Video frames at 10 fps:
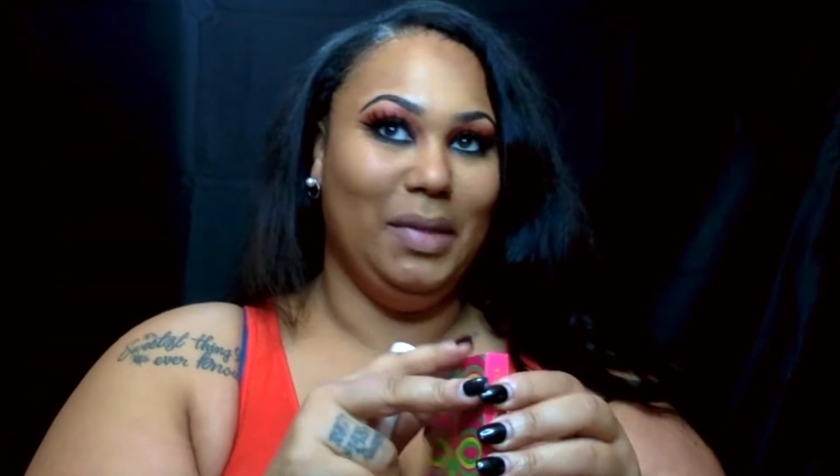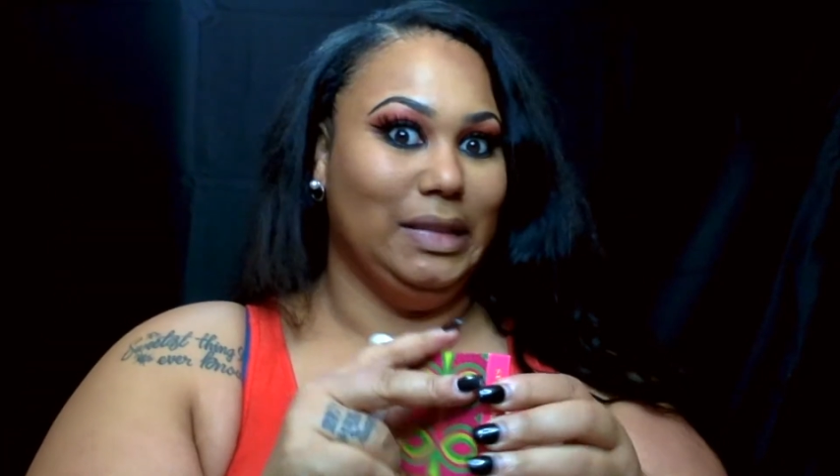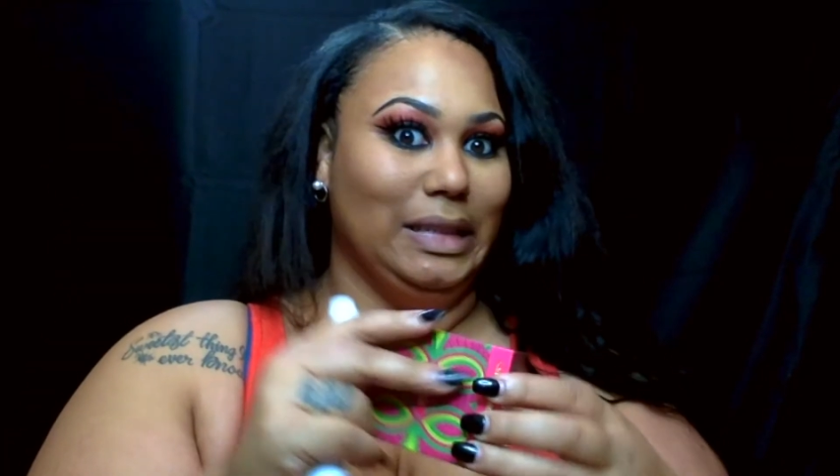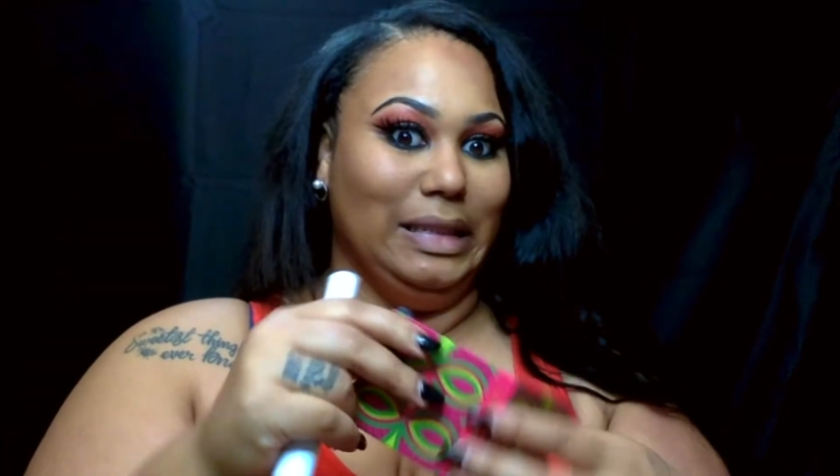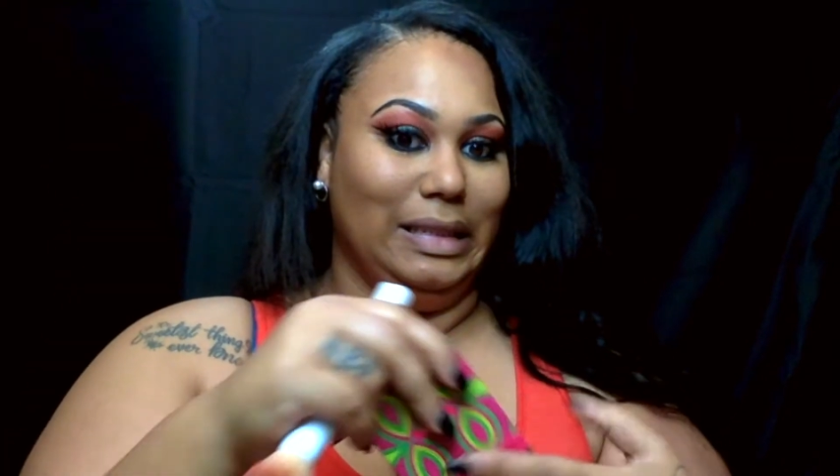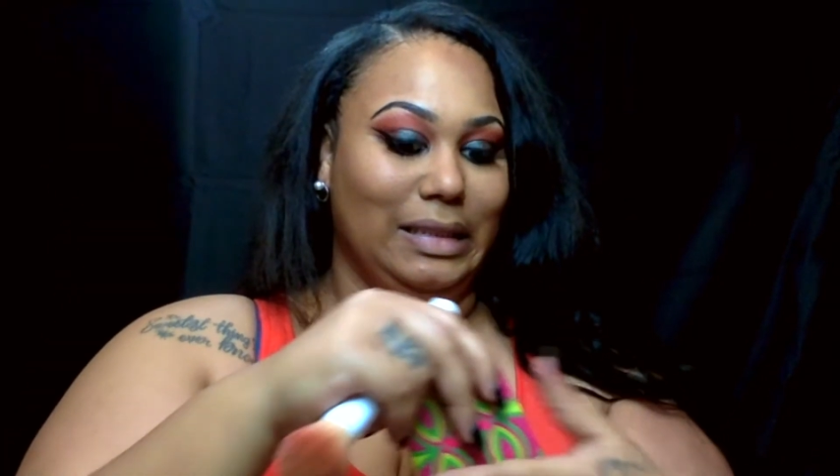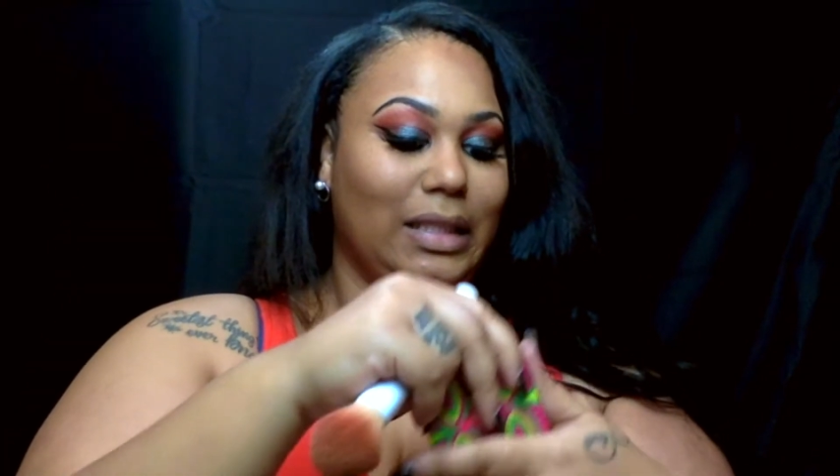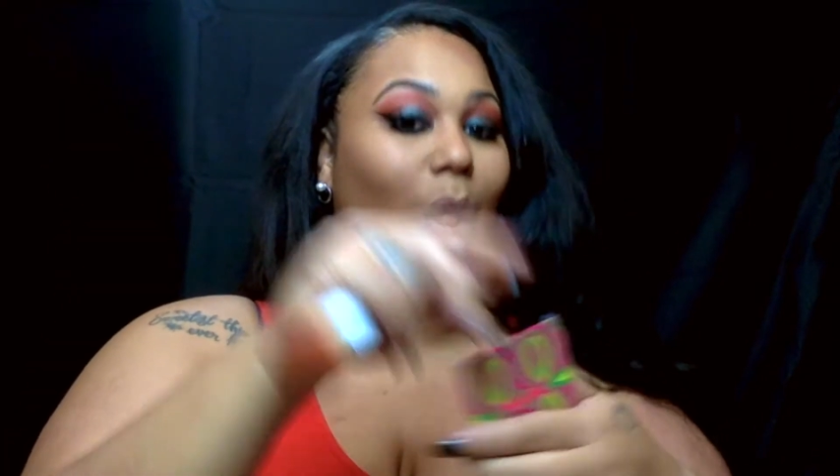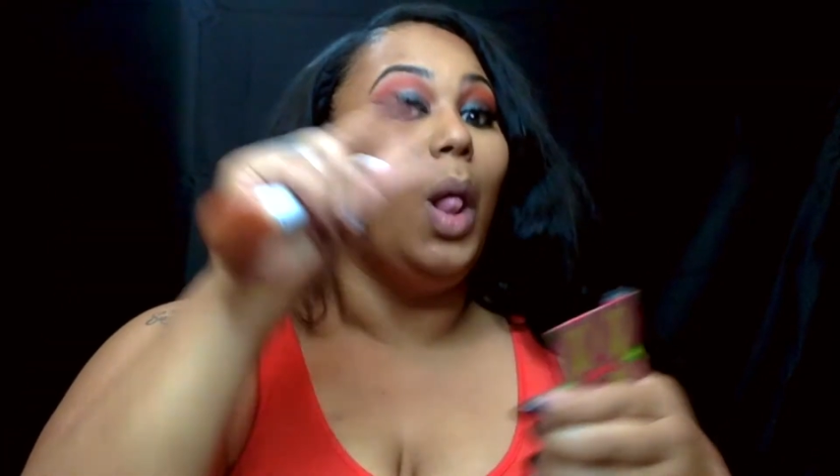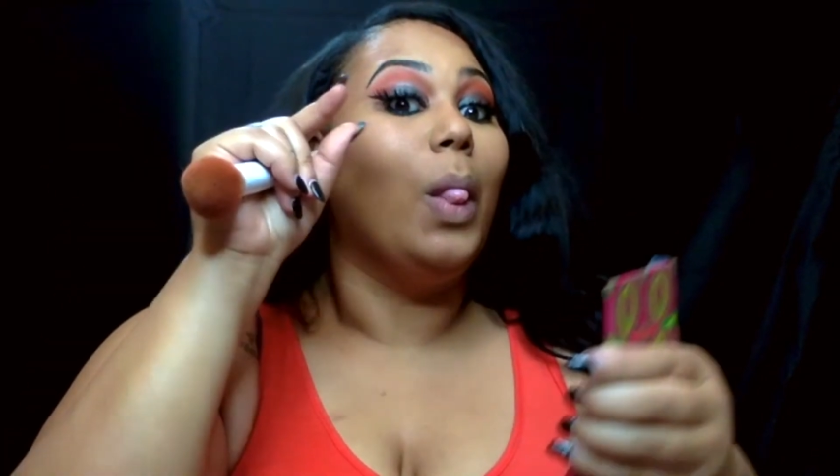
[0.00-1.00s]
I used this
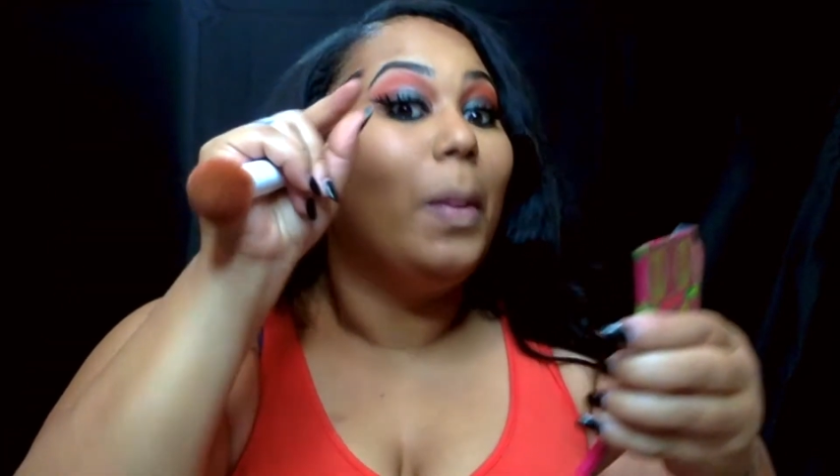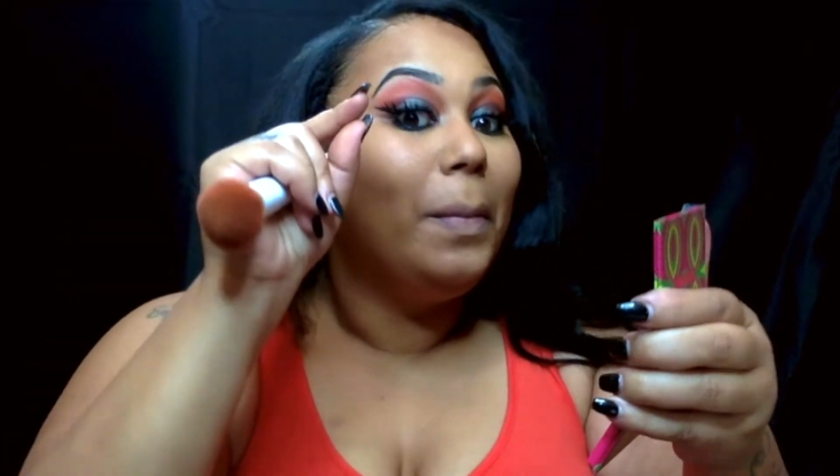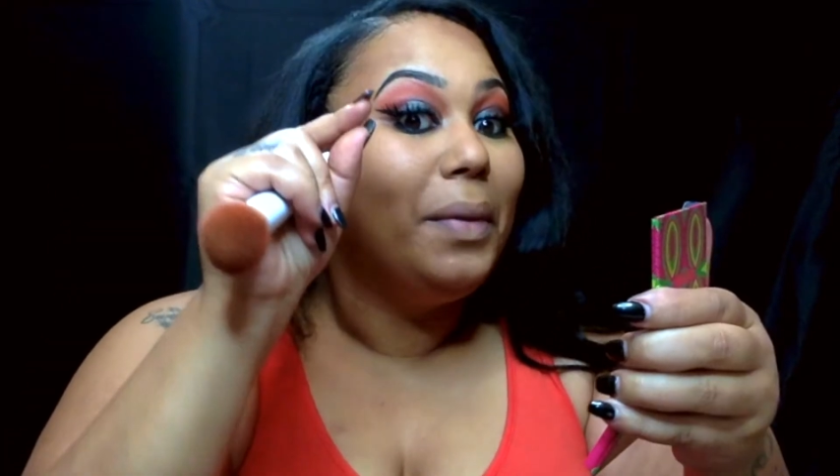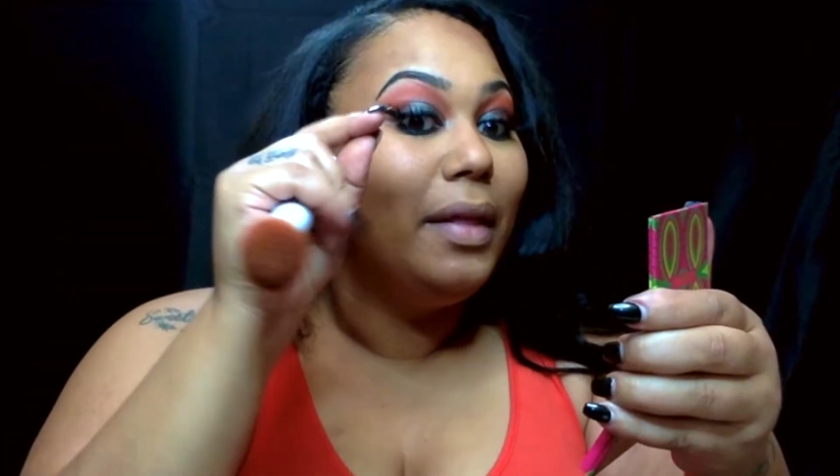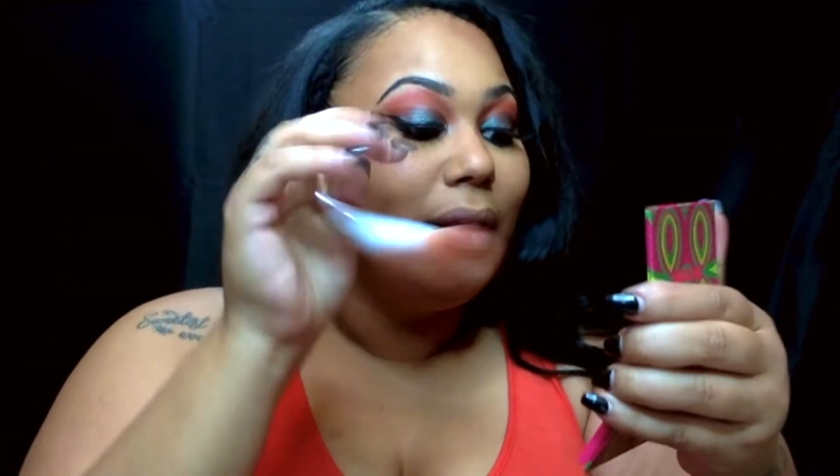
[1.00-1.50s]
blush and I added